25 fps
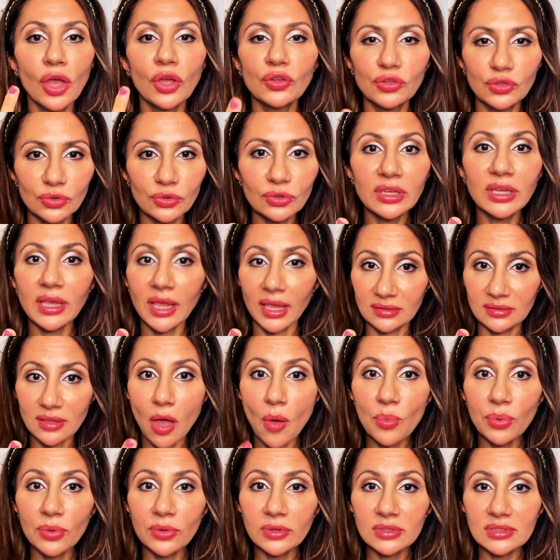Two key
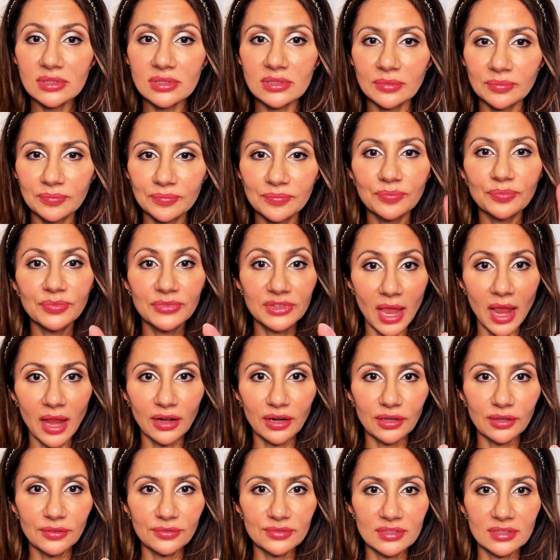examples,
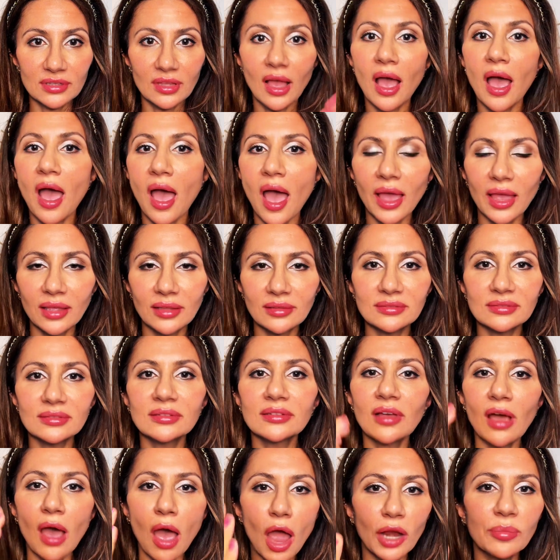tariffs and
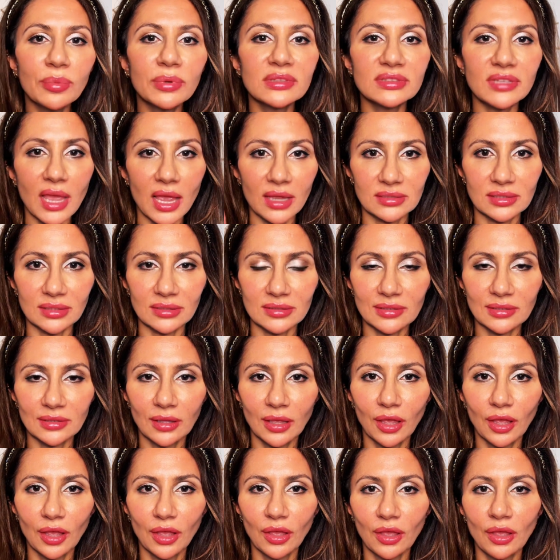carbon taxes.
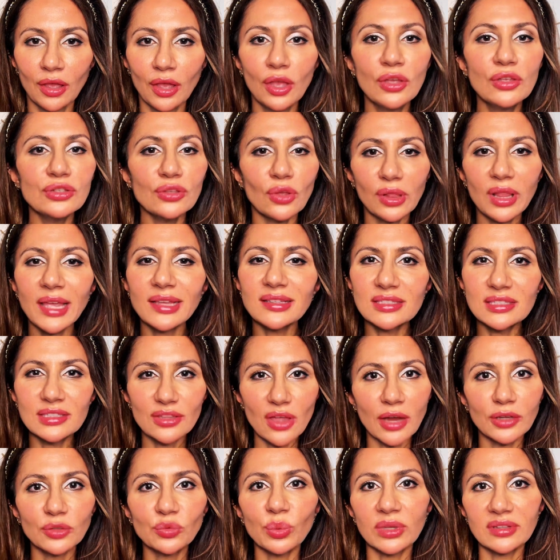So let's
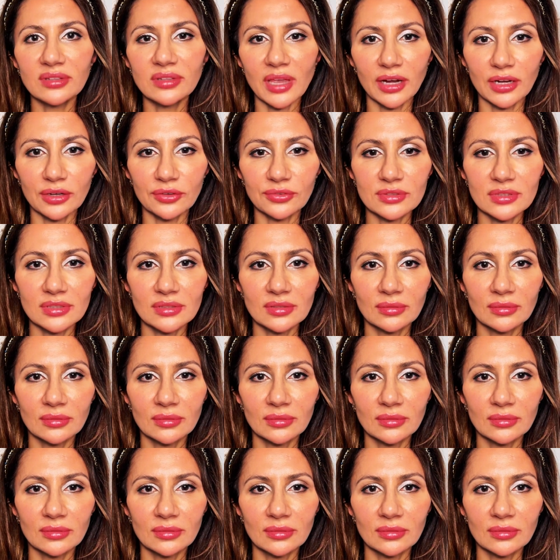start with tariffs.